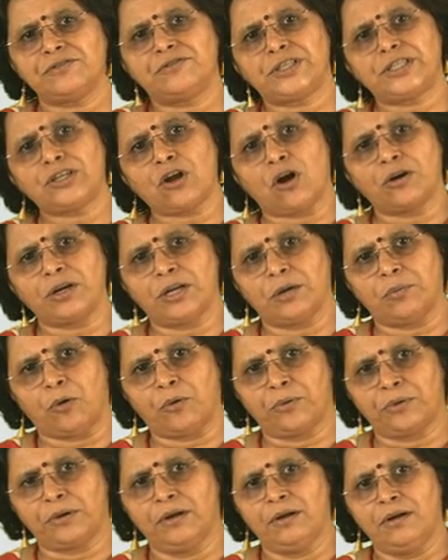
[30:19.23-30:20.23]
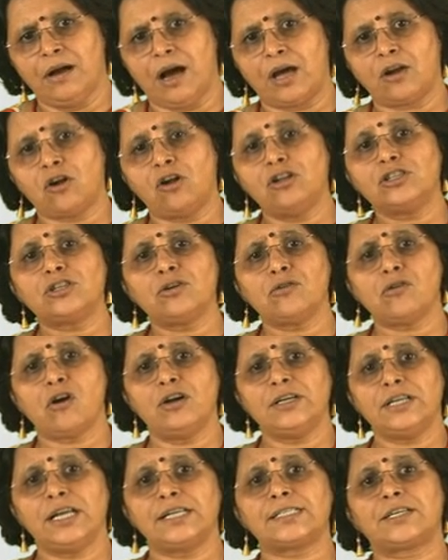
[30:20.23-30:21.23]
which we talked about are also
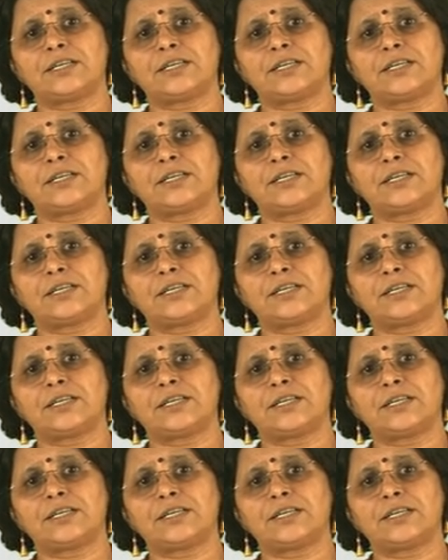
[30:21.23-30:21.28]
called as